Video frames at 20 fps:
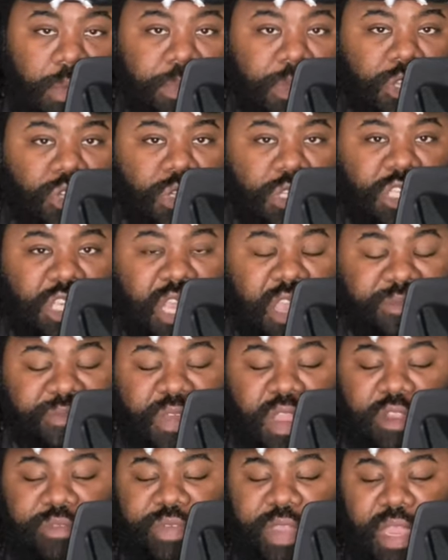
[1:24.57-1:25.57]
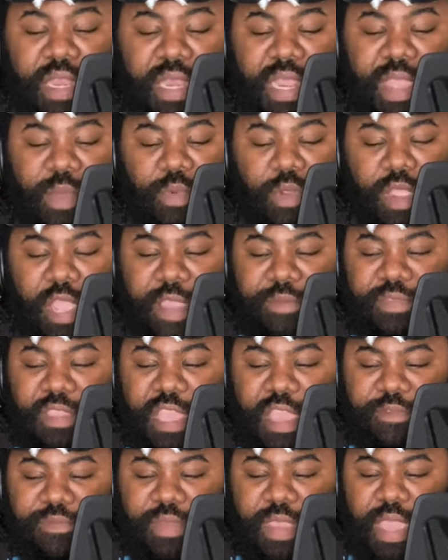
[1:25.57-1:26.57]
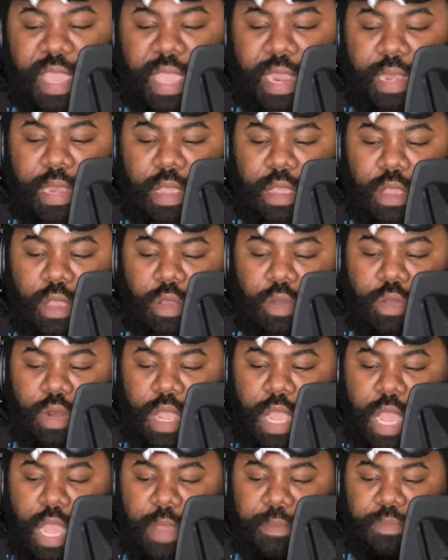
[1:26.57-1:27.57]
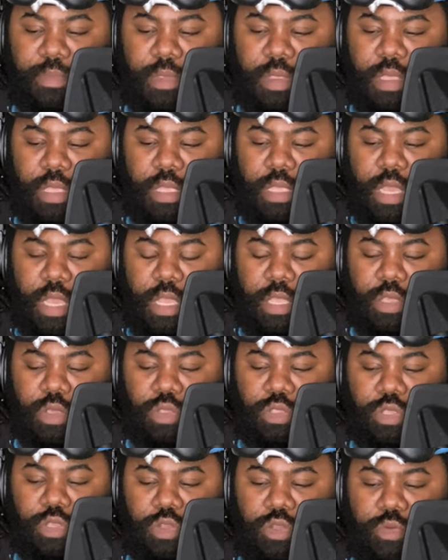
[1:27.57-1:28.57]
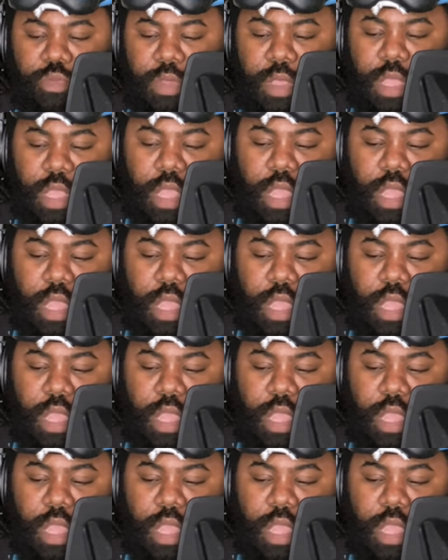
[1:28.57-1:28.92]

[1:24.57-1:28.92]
Be sure to check out FantaFan Network, FTFN, on YouTube.